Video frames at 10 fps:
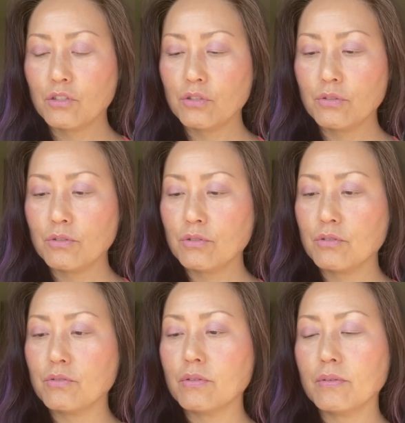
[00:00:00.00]

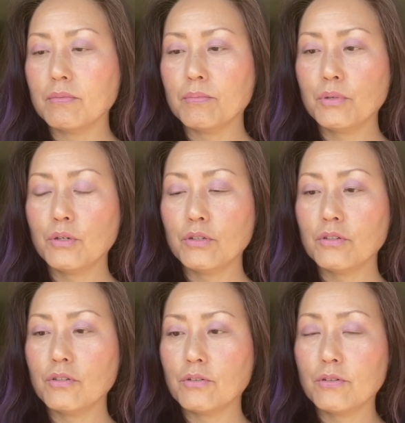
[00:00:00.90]
to put
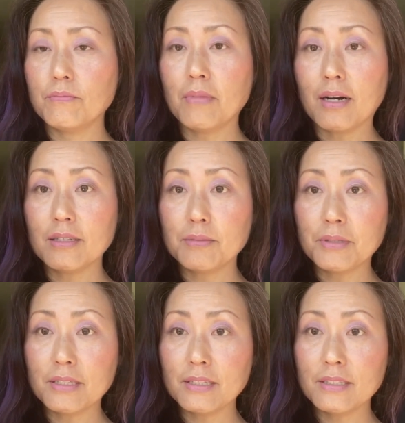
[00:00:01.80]
your mala
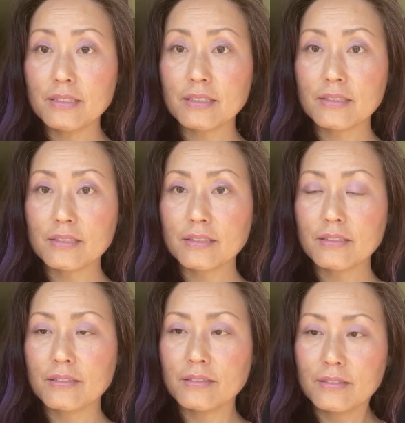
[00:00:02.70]
bead,
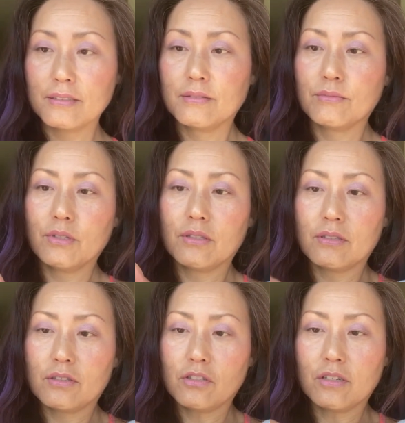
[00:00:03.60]

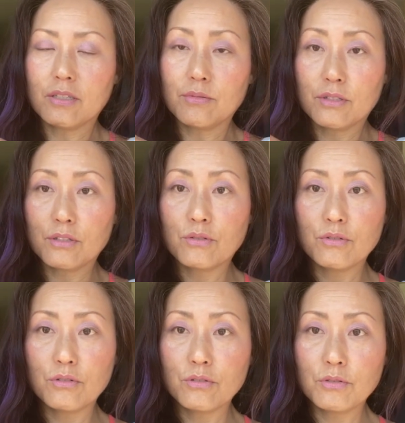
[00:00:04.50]
starting with the
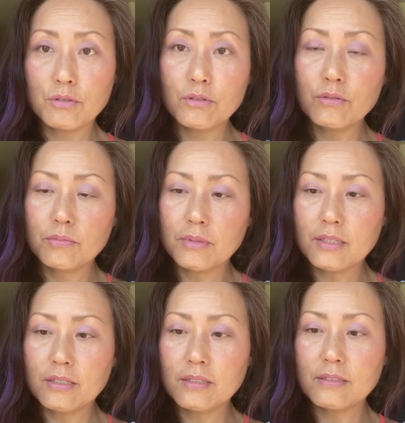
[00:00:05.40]
guru
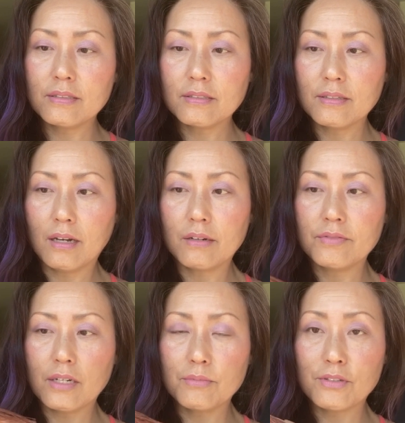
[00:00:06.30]
bead. A lot of
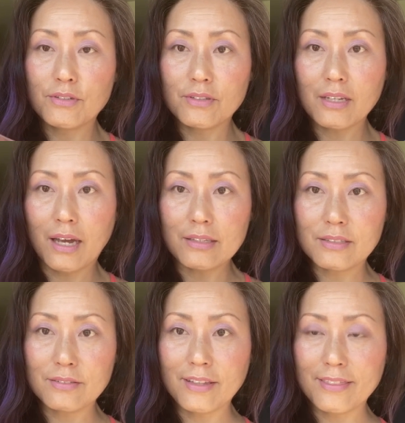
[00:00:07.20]
times there's a
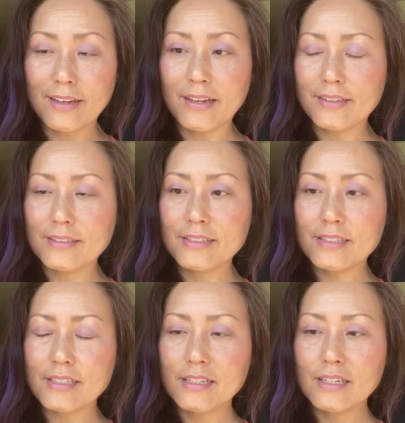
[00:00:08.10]
tassel at the end,
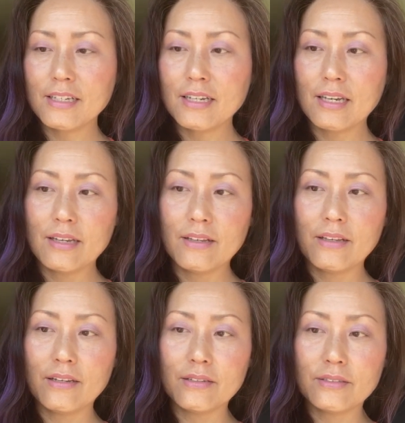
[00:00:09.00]

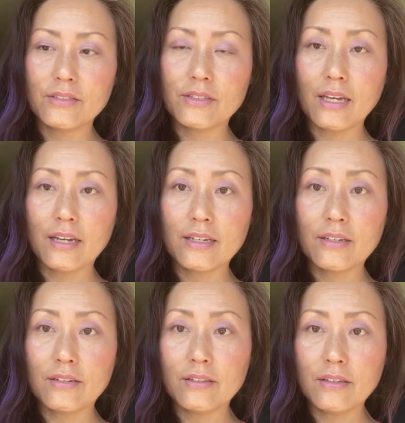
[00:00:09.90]
and just hang it
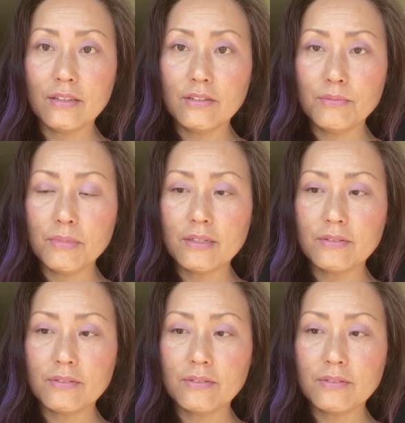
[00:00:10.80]
in your middle